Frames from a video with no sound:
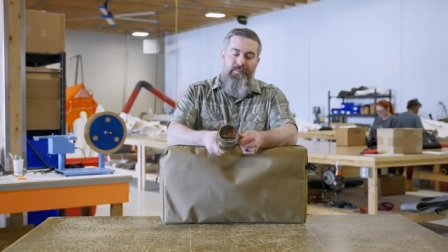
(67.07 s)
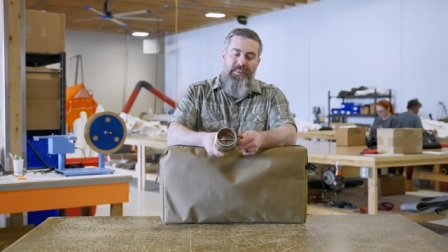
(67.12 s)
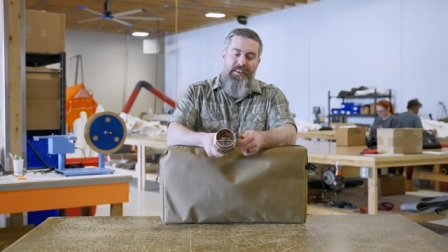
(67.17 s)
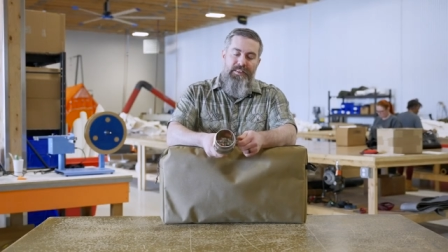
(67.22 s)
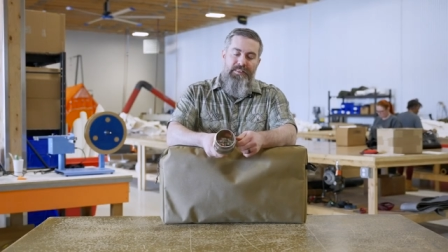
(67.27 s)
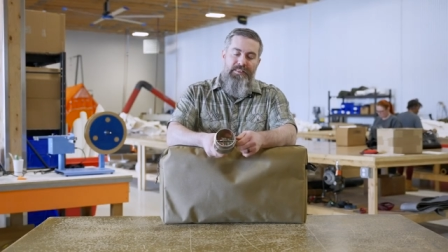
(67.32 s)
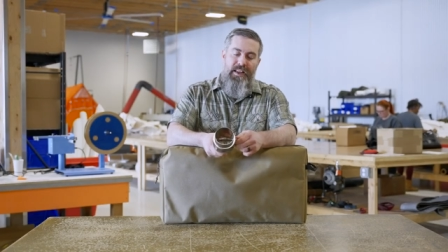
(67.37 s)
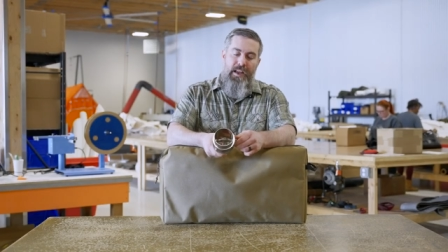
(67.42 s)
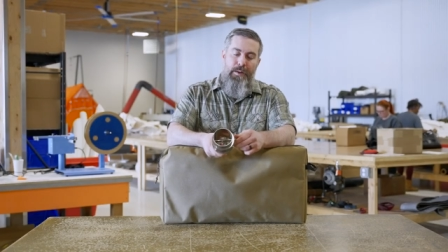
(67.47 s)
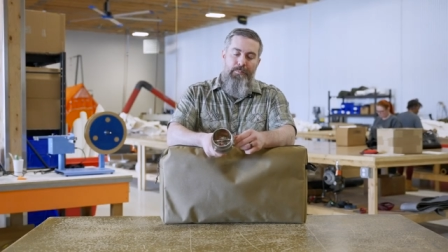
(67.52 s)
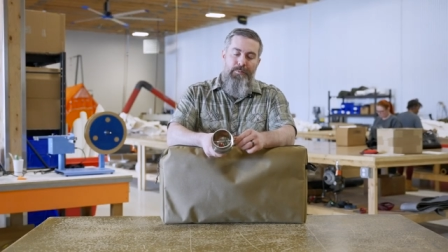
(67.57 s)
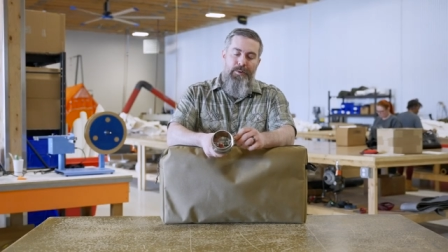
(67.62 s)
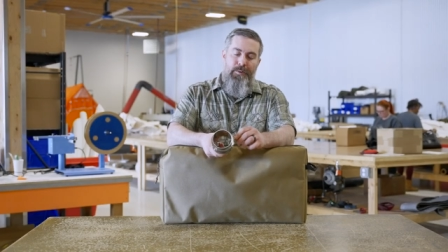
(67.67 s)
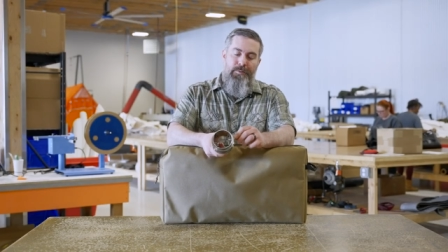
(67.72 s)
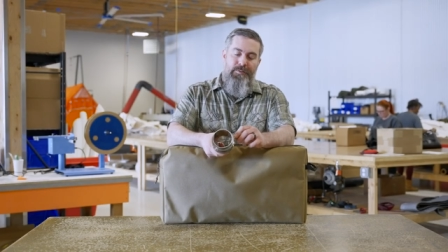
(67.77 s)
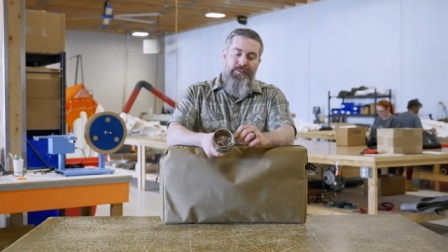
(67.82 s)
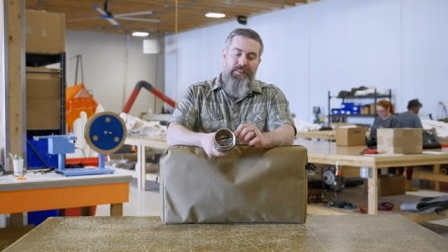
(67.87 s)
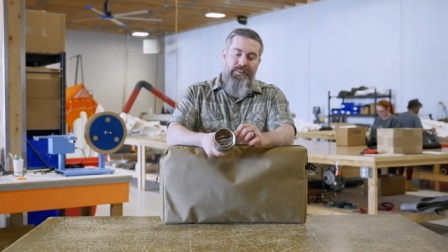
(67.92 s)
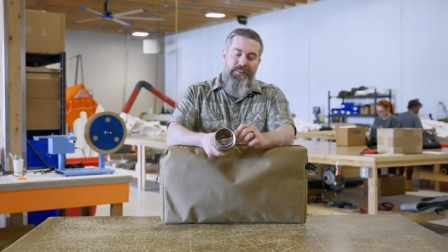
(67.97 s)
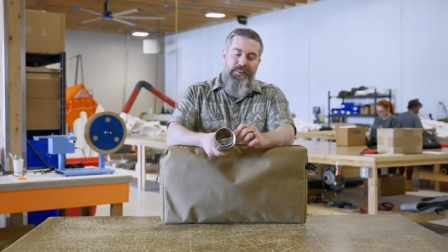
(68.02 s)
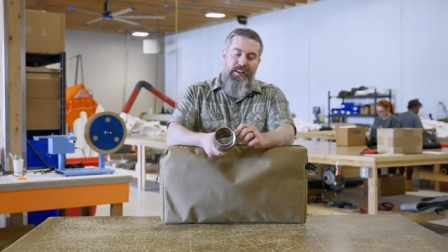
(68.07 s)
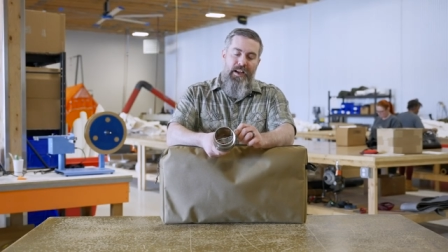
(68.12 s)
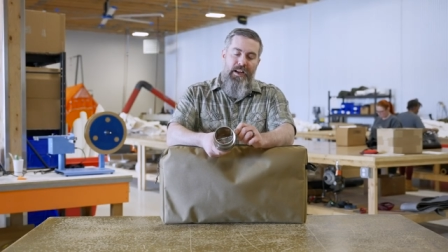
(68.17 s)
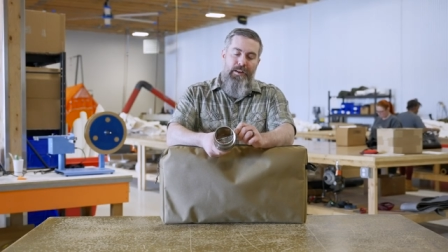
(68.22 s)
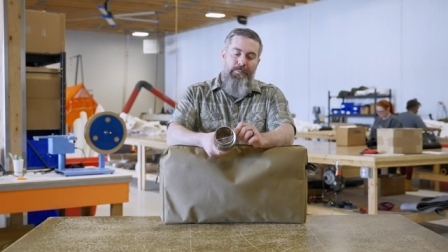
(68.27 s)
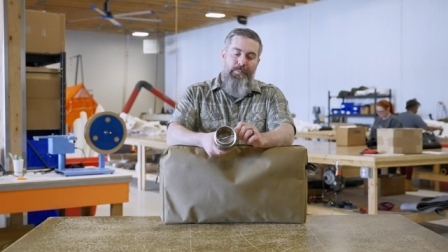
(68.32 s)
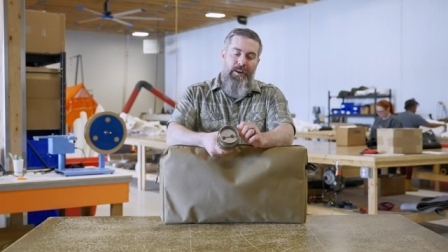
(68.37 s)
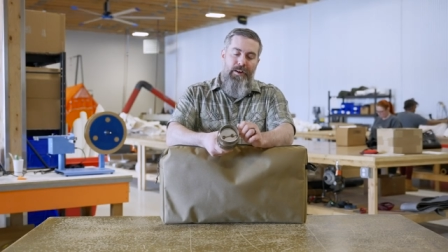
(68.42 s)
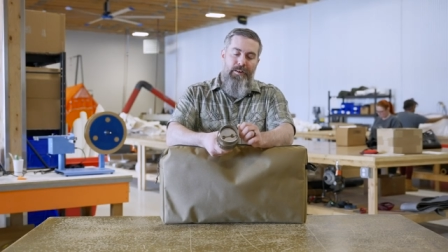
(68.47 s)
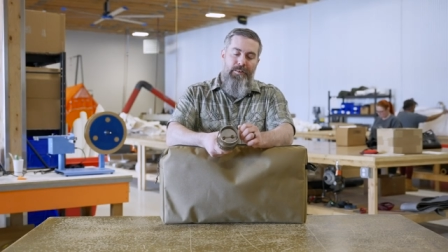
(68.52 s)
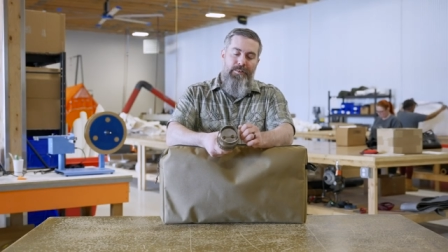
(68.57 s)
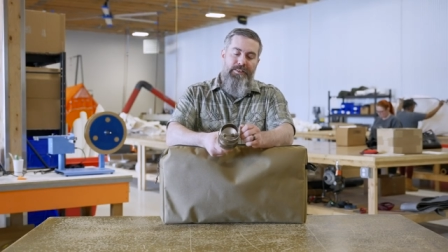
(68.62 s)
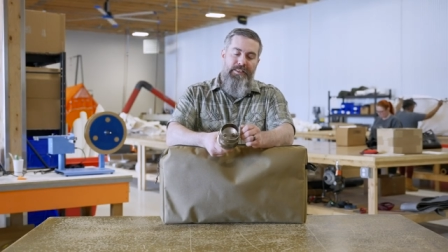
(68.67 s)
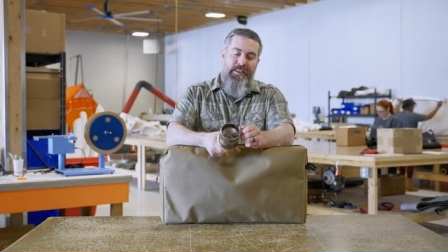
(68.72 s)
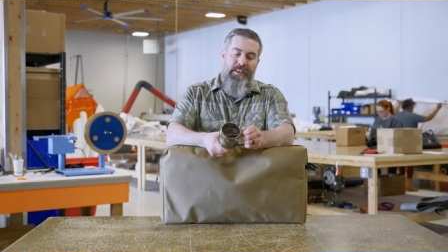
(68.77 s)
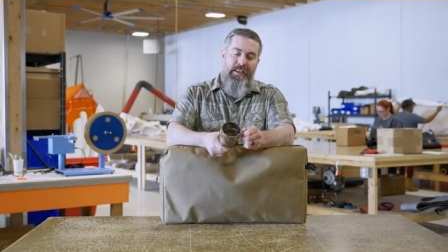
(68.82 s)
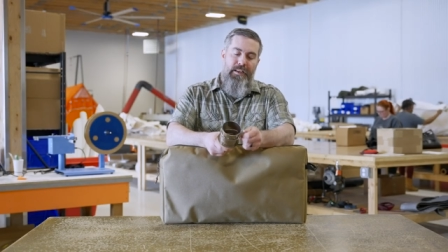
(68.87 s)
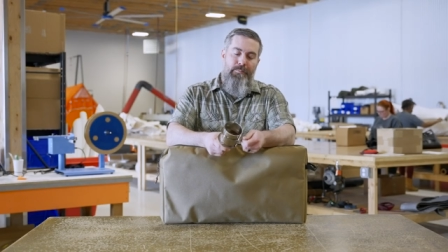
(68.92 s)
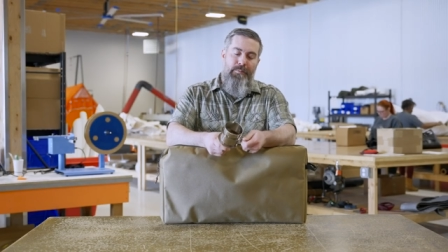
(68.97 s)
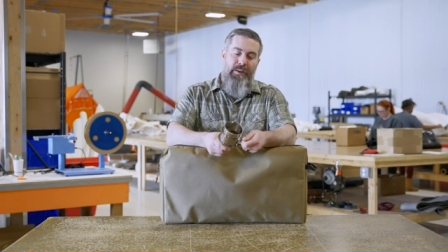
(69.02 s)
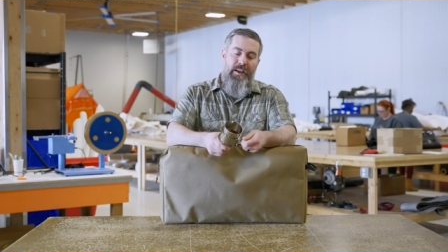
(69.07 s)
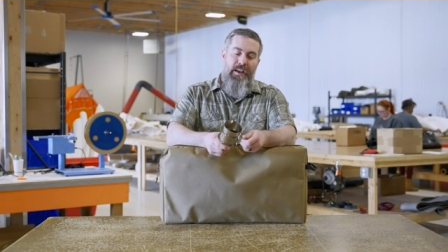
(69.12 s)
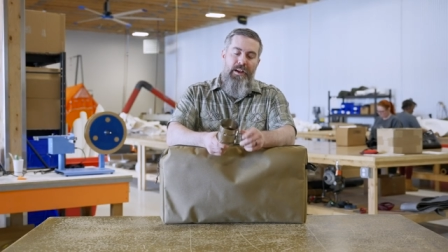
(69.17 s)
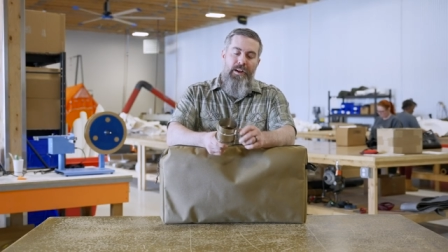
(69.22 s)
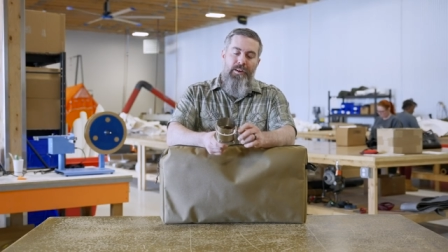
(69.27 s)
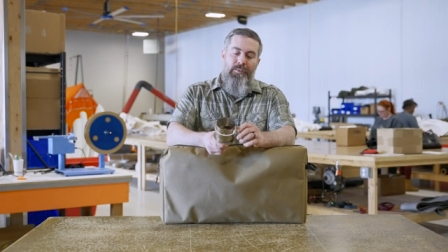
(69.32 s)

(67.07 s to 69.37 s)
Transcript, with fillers: of this damper. It was designed by our team.